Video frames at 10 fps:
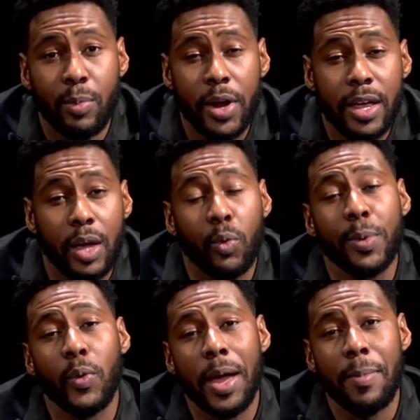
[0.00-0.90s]
break and we'll
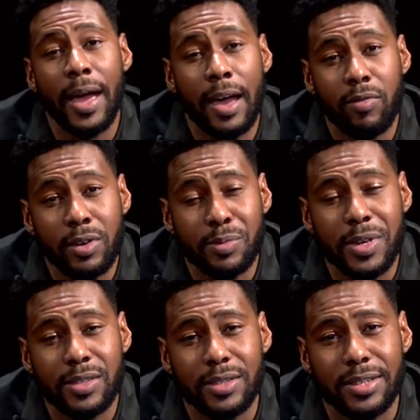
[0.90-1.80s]
be right back after these
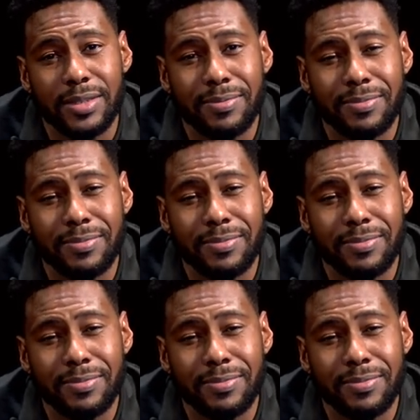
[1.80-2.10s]
messages.